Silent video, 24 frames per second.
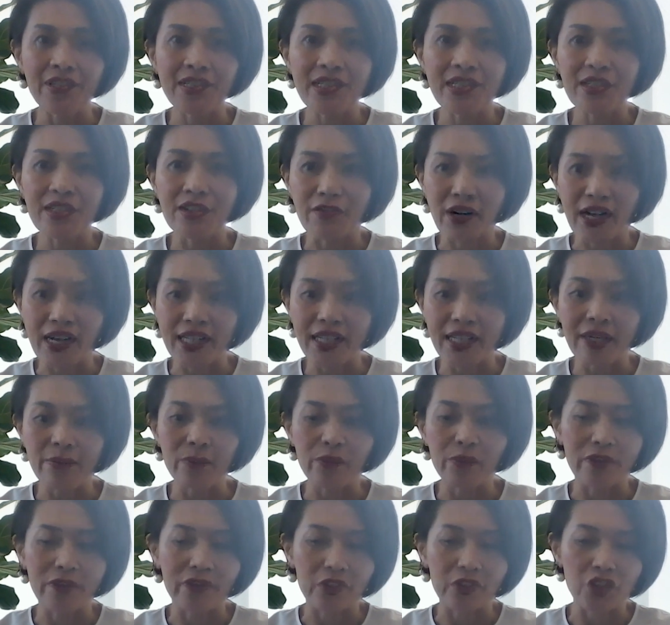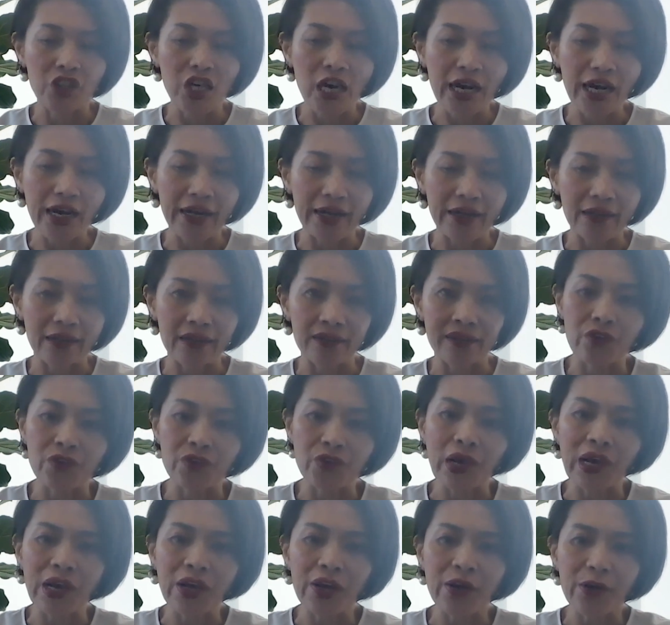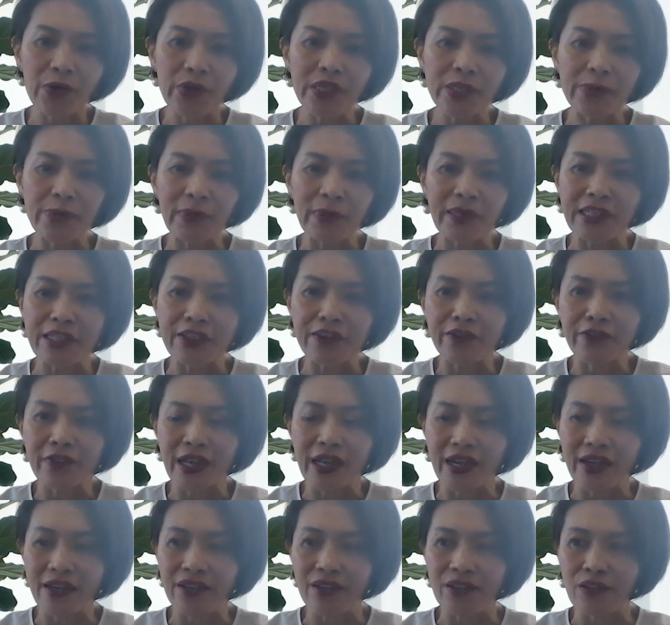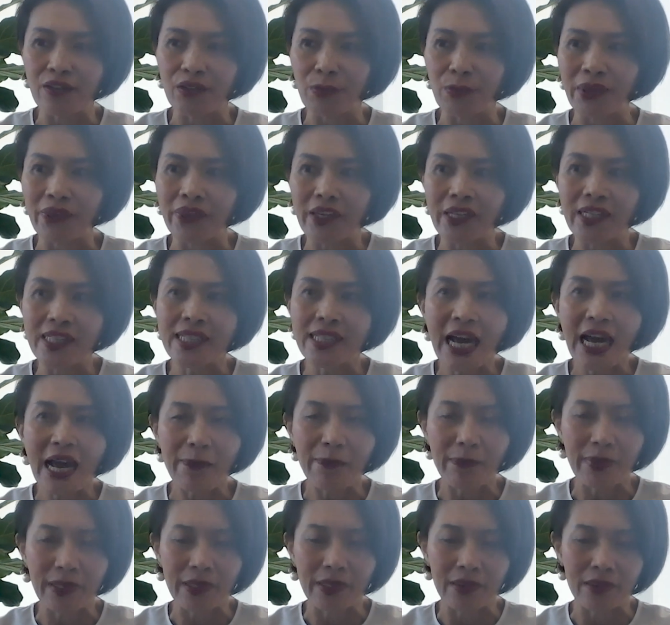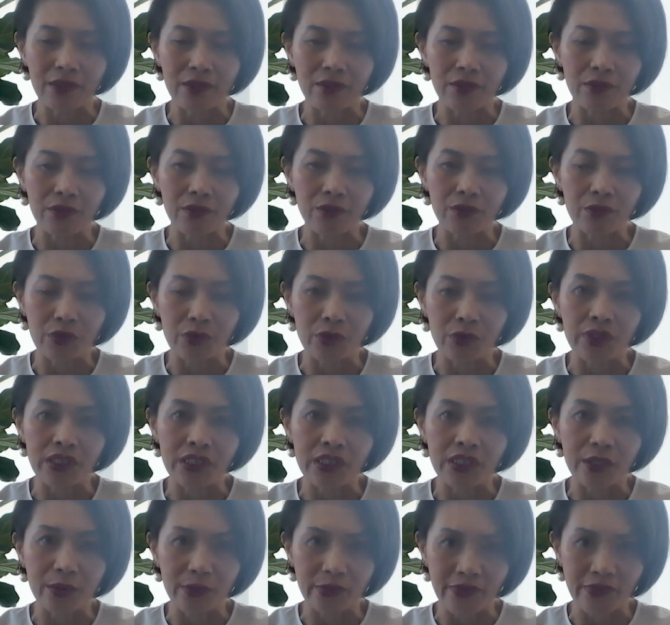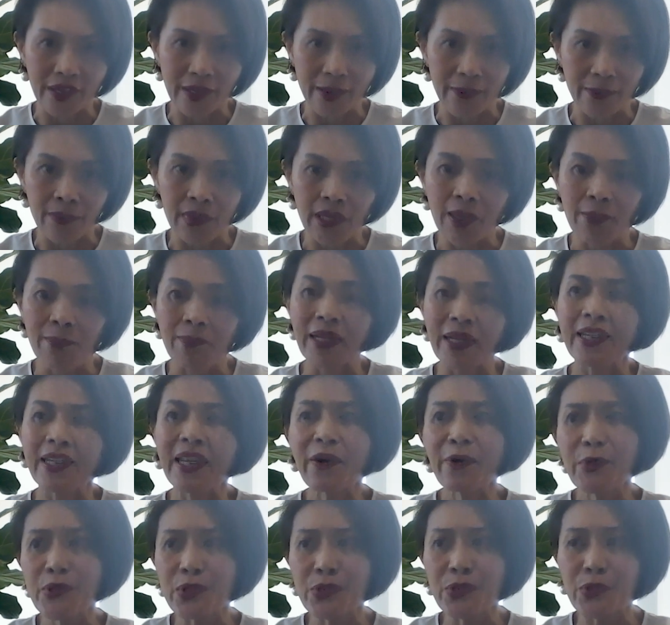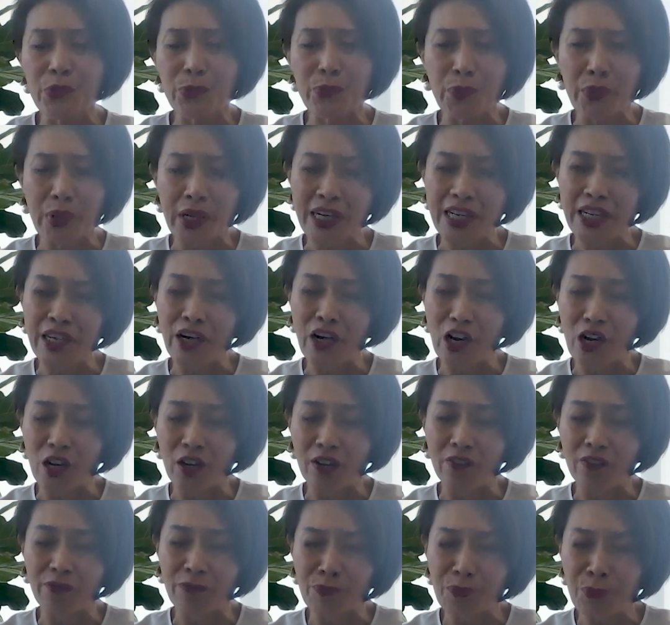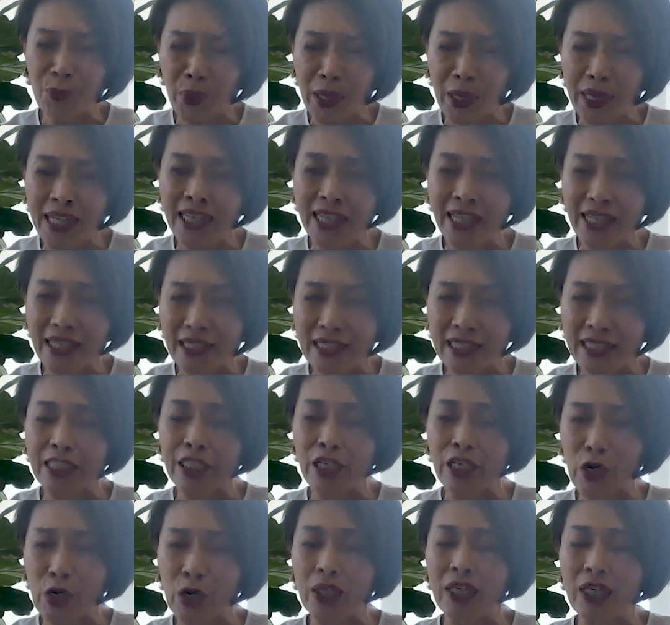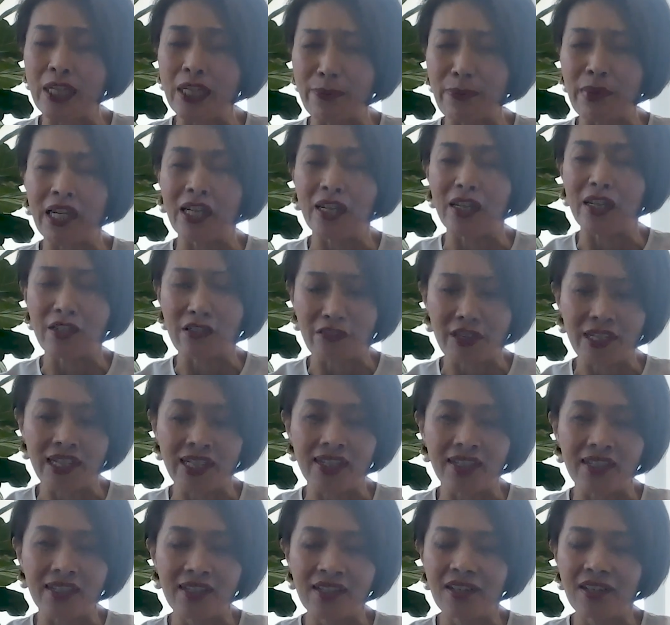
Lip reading: isn't a right time to have a child. So I always believe that, when things happen, you deal with them. But that was also pretty early on in my career,